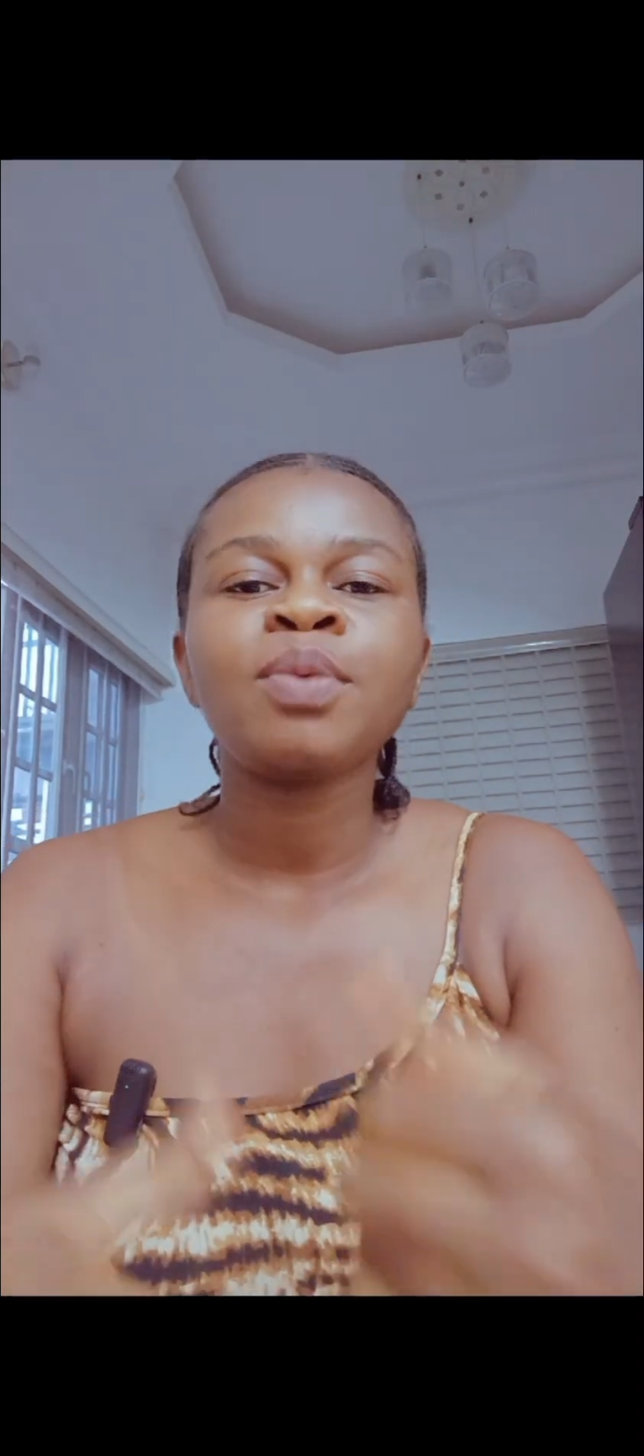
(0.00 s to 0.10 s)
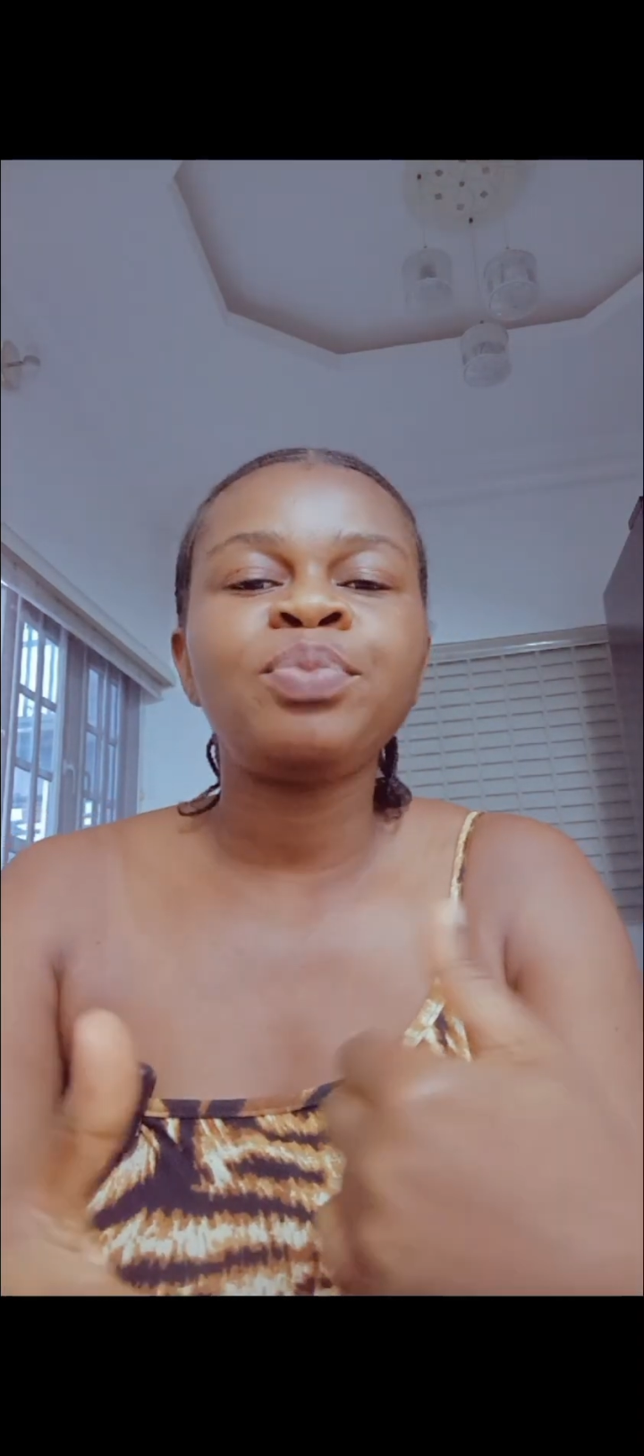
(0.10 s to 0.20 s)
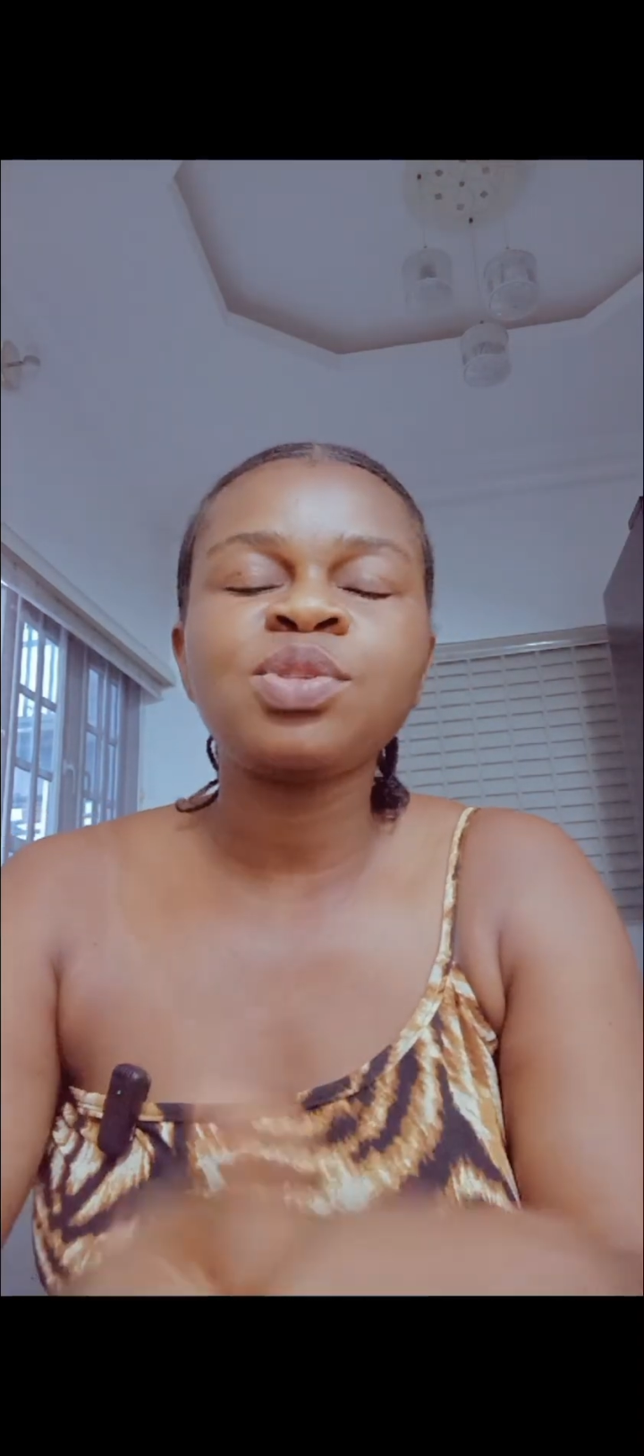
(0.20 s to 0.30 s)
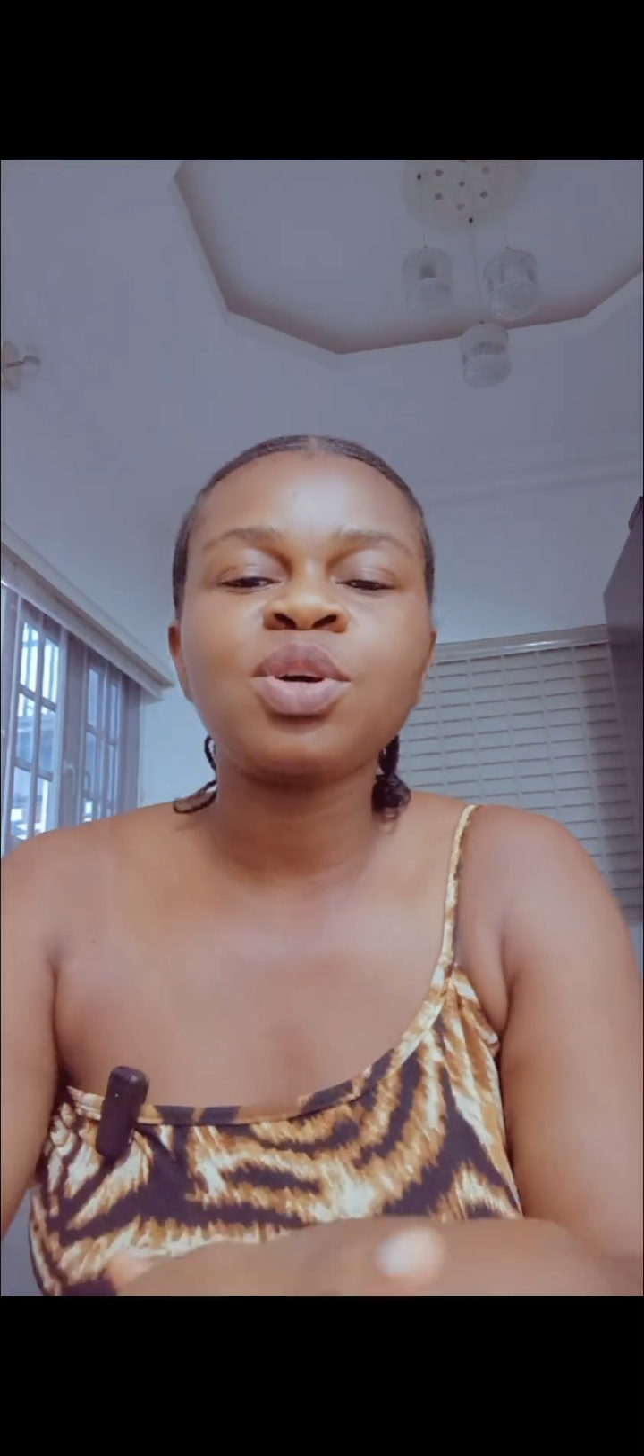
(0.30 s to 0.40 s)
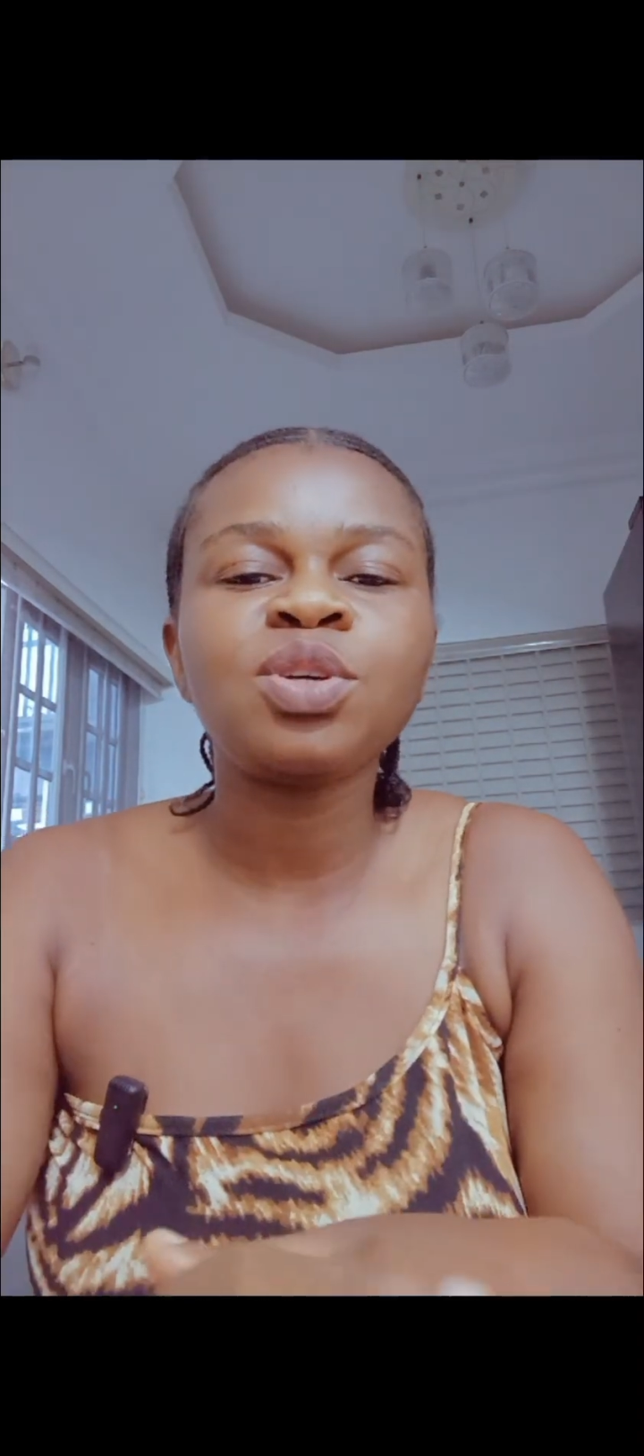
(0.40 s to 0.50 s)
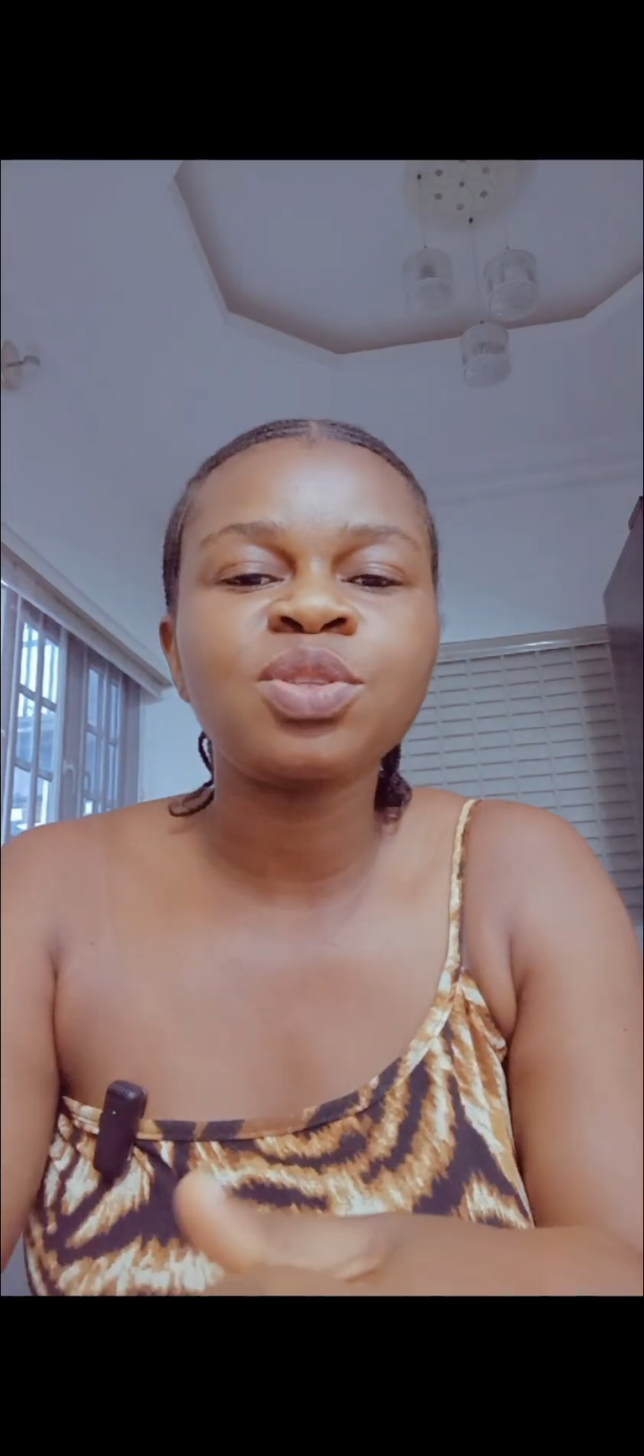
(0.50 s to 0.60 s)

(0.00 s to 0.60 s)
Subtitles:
put on your